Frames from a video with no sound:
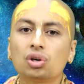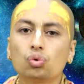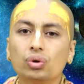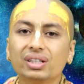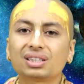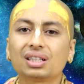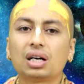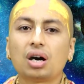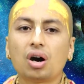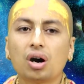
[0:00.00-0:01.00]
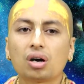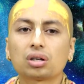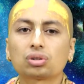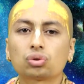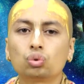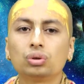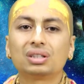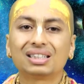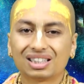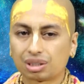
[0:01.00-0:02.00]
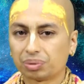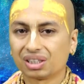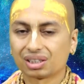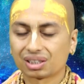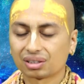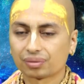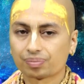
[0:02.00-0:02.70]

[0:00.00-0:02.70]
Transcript: with her to space.